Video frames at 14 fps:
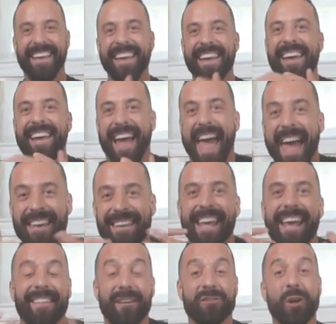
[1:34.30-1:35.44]

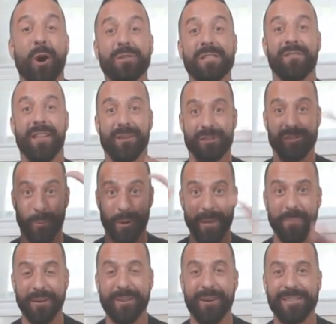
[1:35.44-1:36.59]
and there's a host of others. So we're going
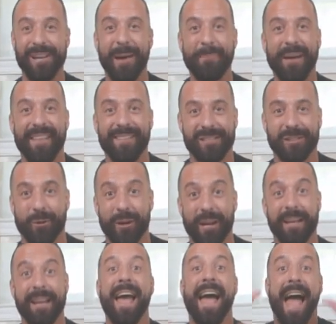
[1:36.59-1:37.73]
to put those up on the
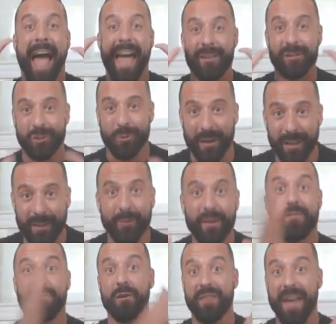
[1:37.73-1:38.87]
screen. And there's 23.
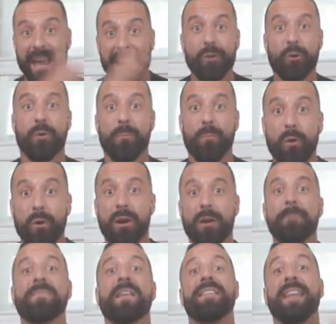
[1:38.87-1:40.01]
If you have eight or
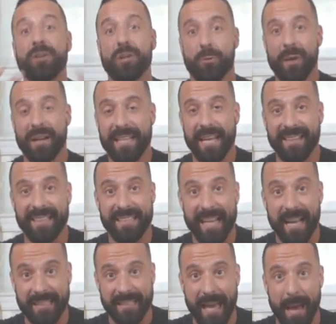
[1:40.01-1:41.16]
more, then you're going to want to take this
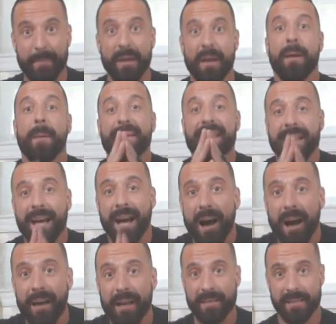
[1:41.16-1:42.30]
next step
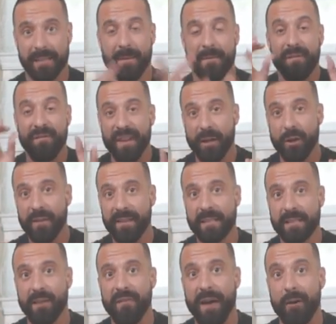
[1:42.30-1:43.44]
because Figuring
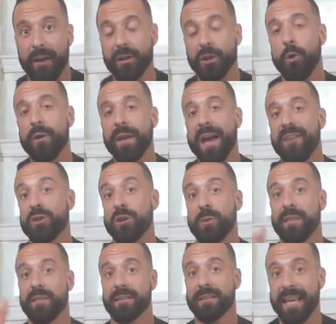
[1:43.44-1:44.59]
this stuff out and going after it
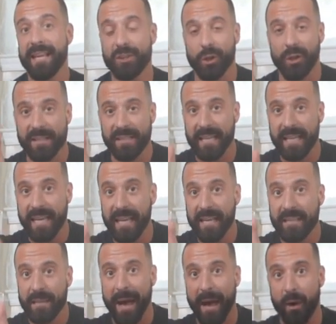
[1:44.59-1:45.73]
with a laser is the key
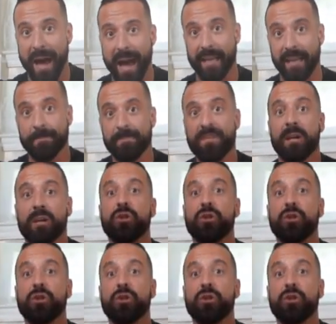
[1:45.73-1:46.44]
to biohacking.